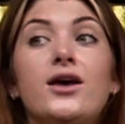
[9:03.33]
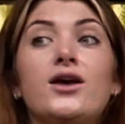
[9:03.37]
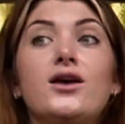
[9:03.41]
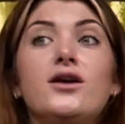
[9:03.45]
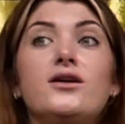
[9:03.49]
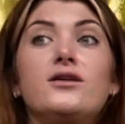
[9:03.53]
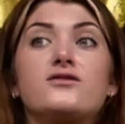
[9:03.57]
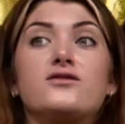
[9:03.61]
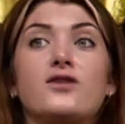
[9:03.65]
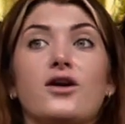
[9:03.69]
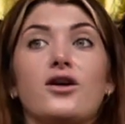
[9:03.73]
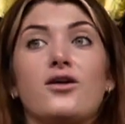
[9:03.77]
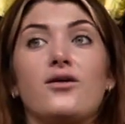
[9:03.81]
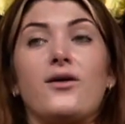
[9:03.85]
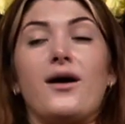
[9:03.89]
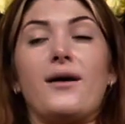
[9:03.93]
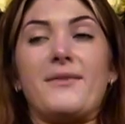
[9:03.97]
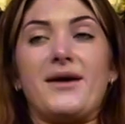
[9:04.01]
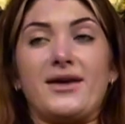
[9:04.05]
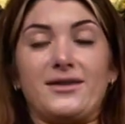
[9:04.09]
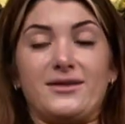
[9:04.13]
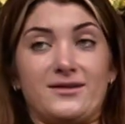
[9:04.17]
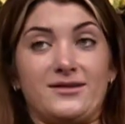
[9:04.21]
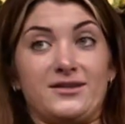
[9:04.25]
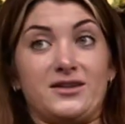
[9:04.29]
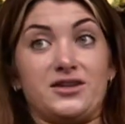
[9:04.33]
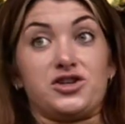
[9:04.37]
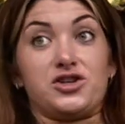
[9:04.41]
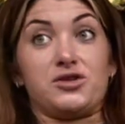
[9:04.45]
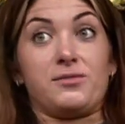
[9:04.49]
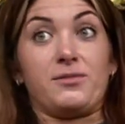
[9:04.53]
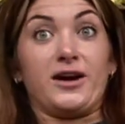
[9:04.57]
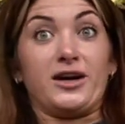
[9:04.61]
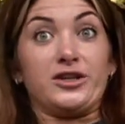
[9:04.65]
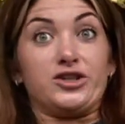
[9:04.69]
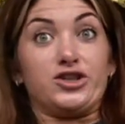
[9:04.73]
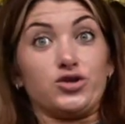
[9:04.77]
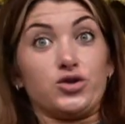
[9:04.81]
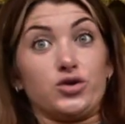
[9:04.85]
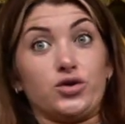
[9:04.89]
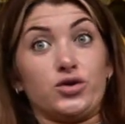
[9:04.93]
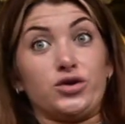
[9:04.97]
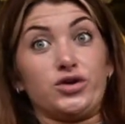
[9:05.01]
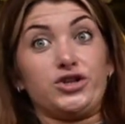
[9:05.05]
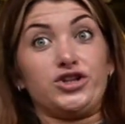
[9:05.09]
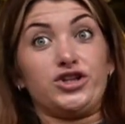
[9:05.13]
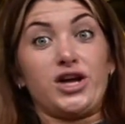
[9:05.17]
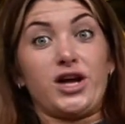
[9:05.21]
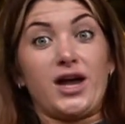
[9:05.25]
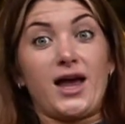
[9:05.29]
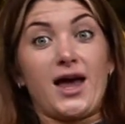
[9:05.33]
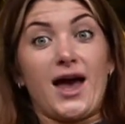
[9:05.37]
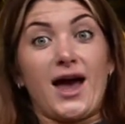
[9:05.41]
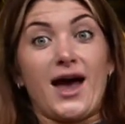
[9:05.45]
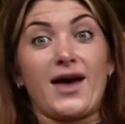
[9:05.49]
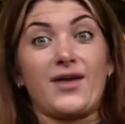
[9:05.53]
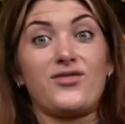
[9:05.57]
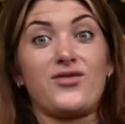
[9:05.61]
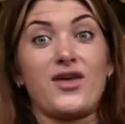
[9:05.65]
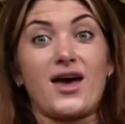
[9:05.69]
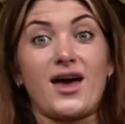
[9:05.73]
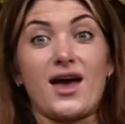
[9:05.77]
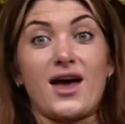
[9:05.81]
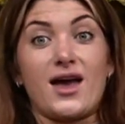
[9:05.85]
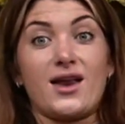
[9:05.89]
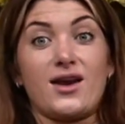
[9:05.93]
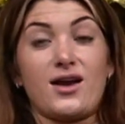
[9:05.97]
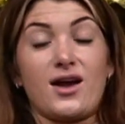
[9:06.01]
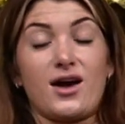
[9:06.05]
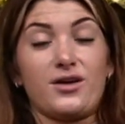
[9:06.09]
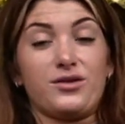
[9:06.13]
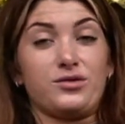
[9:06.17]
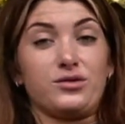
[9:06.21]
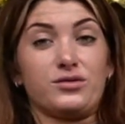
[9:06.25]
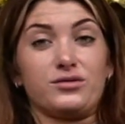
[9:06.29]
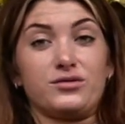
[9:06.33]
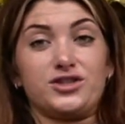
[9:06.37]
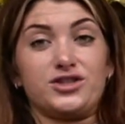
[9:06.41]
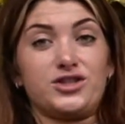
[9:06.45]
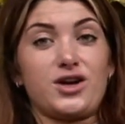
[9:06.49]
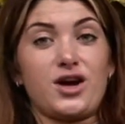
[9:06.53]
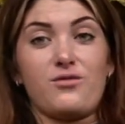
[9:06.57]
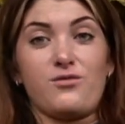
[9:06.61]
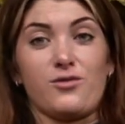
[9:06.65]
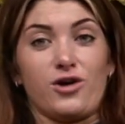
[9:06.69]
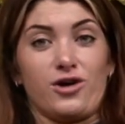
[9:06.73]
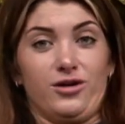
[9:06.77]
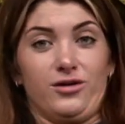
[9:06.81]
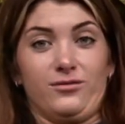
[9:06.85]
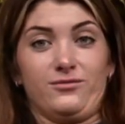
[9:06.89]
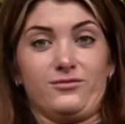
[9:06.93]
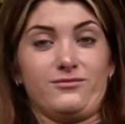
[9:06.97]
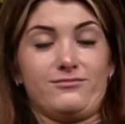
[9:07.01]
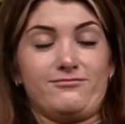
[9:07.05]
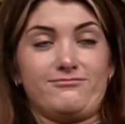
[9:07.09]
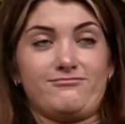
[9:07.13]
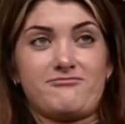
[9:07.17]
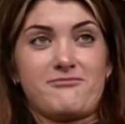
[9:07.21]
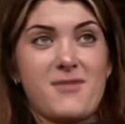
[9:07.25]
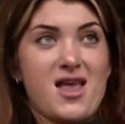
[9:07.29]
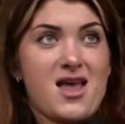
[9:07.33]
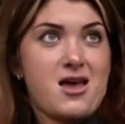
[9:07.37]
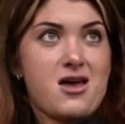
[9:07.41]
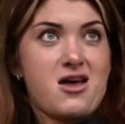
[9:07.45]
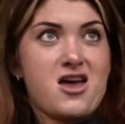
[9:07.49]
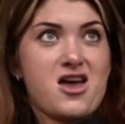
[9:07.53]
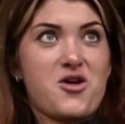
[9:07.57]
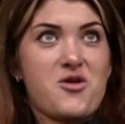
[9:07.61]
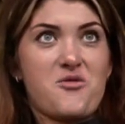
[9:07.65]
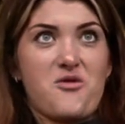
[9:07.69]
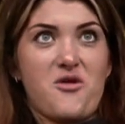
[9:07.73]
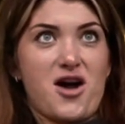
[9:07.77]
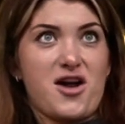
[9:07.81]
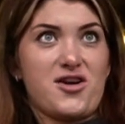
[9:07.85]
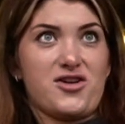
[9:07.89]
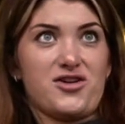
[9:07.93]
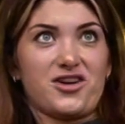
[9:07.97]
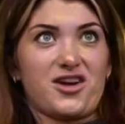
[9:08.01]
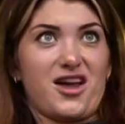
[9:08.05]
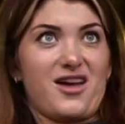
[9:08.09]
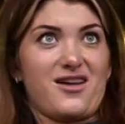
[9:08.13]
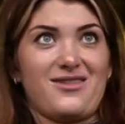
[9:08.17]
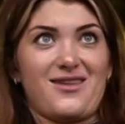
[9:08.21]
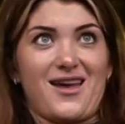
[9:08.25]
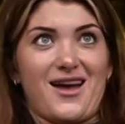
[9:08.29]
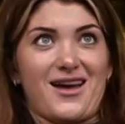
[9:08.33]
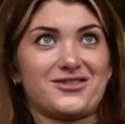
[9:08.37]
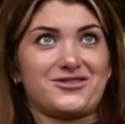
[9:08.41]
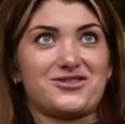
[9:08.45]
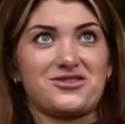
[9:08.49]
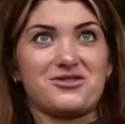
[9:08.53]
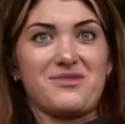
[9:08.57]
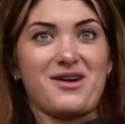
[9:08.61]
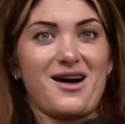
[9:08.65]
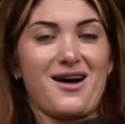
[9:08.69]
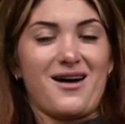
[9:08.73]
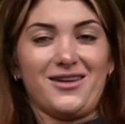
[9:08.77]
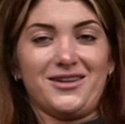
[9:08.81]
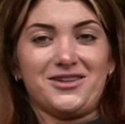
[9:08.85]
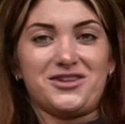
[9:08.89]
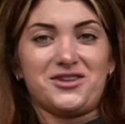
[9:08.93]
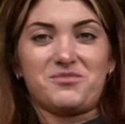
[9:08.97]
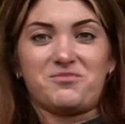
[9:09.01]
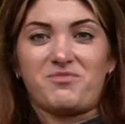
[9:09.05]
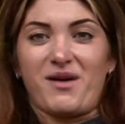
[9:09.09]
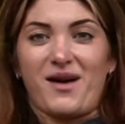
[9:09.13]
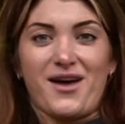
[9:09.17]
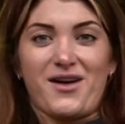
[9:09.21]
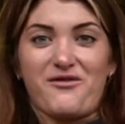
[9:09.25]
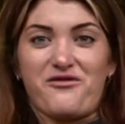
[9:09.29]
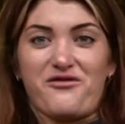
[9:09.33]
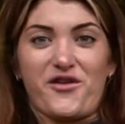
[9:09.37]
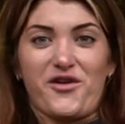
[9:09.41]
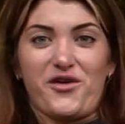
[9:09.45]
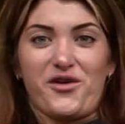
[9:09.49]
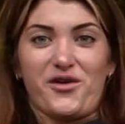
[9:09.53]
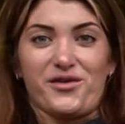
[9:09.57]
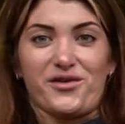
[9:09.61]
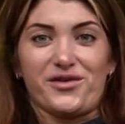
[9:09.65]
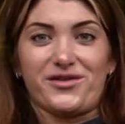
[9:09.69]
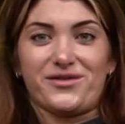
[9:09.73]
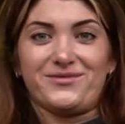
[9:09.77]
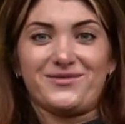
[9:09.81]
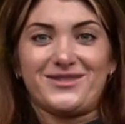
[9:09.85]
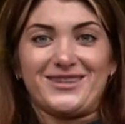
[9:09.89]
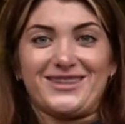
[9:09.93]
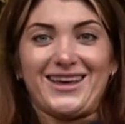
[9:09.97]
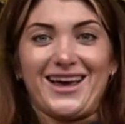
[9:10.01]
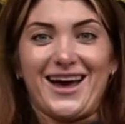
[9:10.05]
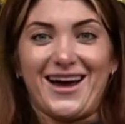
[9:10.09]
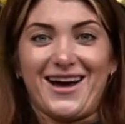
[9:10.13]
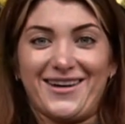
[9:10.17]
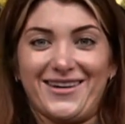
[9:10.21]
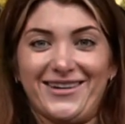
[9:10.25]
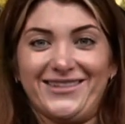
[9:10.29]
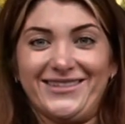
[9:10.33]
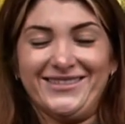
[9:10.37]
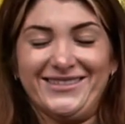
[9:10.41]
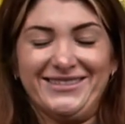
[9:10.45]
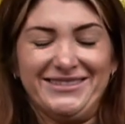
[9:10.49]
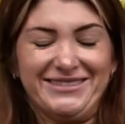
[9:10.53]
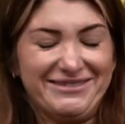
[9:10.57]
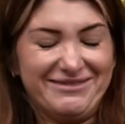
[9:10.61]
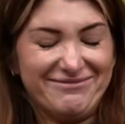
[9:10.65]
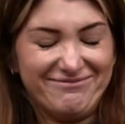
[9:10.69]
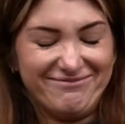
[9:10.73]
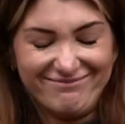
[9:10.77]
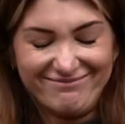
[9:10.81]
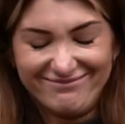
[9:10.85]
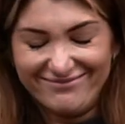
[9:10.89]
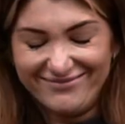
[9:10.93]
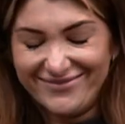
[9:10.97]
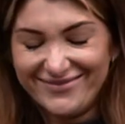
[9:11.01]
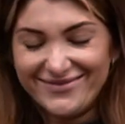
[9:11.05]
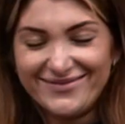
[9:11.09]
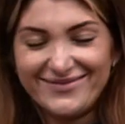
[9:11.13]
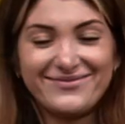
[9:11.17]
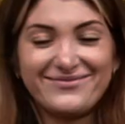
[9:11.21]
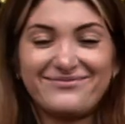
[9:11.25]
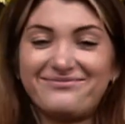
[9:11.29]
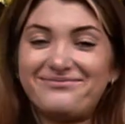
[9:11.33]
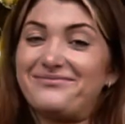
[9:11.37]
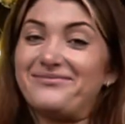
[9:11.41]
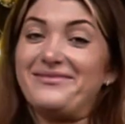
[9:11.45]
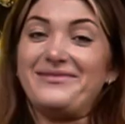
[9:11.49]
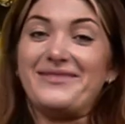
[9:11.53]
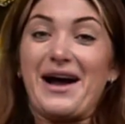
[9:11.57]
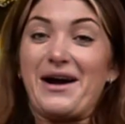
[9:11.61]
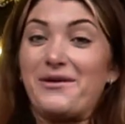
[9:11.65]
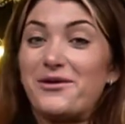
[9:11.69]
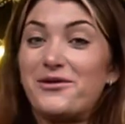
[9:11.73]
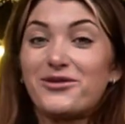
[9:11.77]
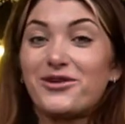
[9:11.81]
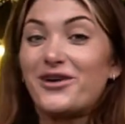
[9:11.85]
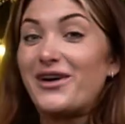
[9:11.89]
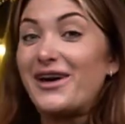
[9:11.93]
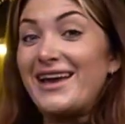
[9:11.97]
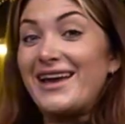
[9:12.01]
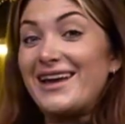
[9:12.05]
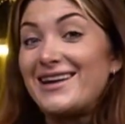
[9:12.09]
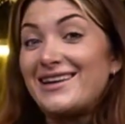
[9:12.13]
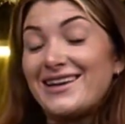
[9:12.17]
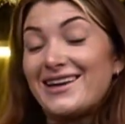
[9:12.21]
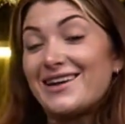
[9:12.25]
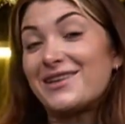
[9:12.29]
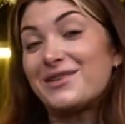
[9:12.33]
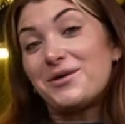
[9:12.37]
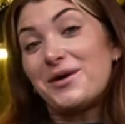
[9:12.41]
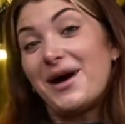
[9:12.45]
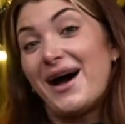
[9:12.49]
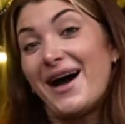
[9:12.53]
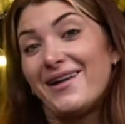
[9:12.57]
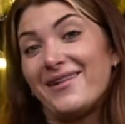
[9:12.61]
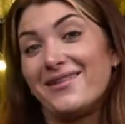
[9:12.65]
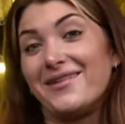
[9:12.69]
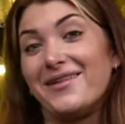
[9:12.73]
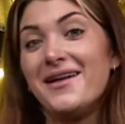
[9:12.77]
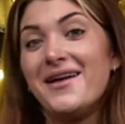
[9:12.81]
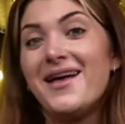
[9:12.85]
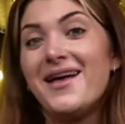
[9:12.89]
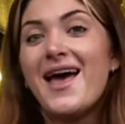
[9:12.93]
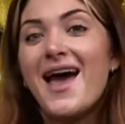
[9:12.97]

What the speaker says: So I made the decision to buy George, and then I thought, you know what, why not go the extra mile and just buy a 4th? So now we've got Edie as well.